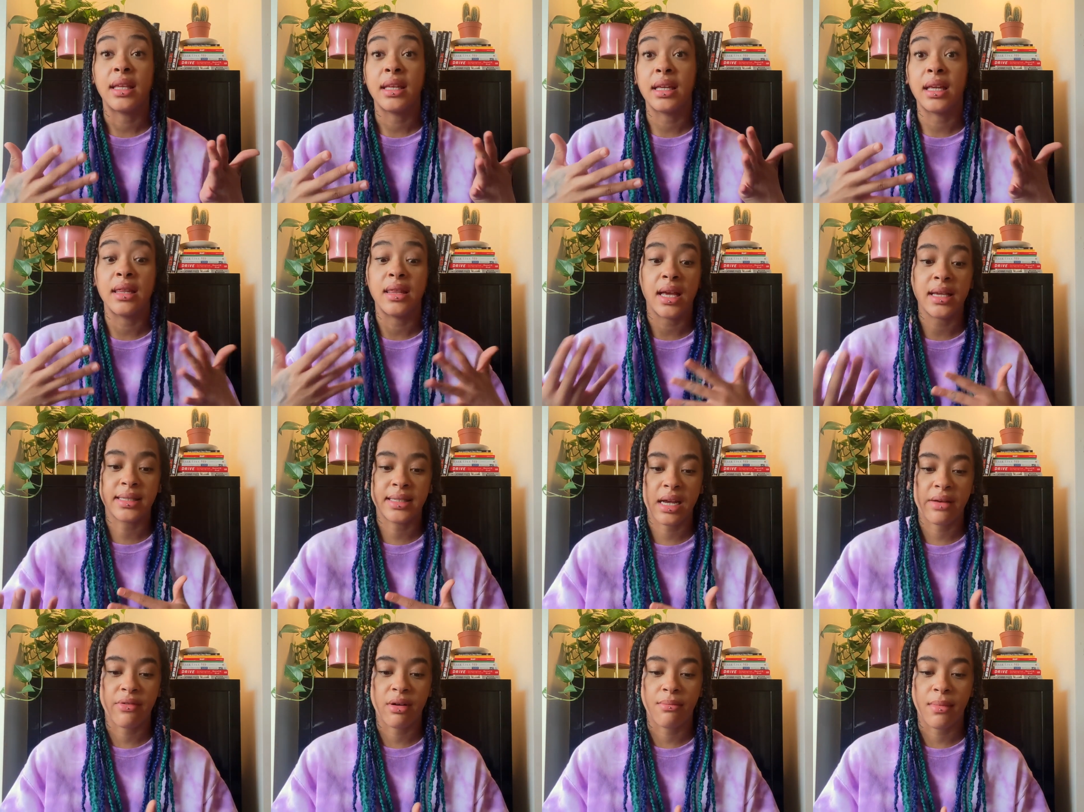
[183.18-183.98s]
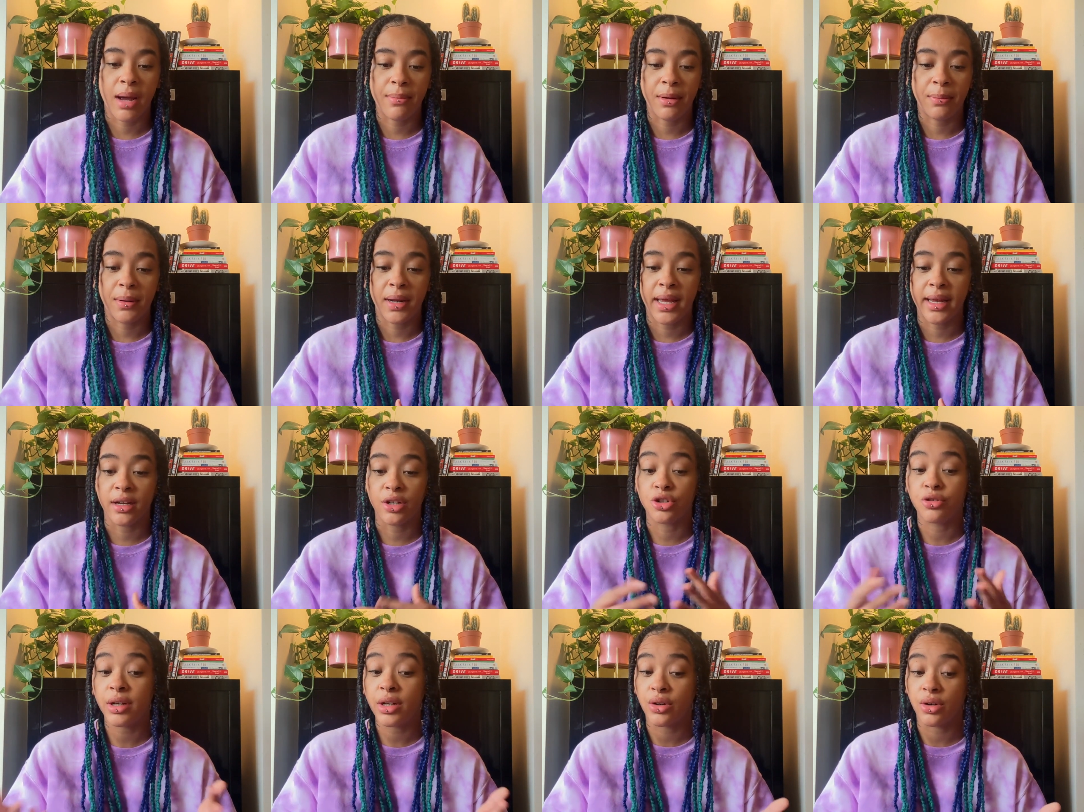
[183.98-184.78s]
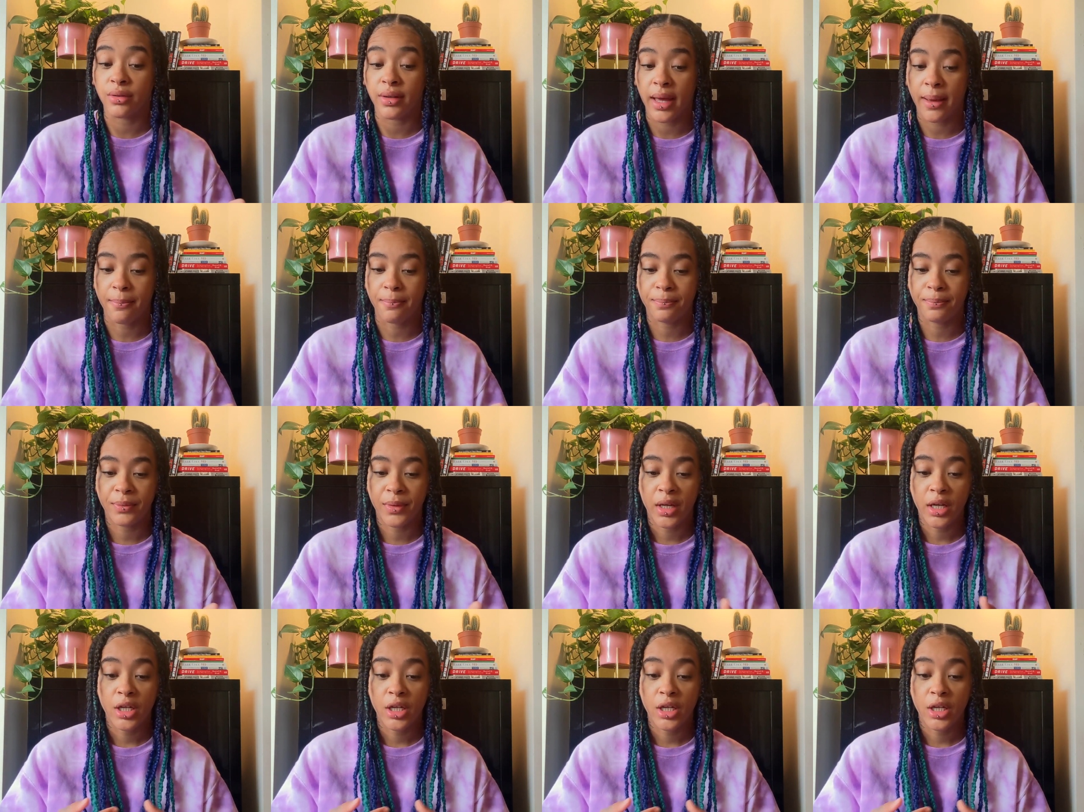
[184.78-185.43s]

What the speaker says: thinking that Sarah might be playing a trick on them.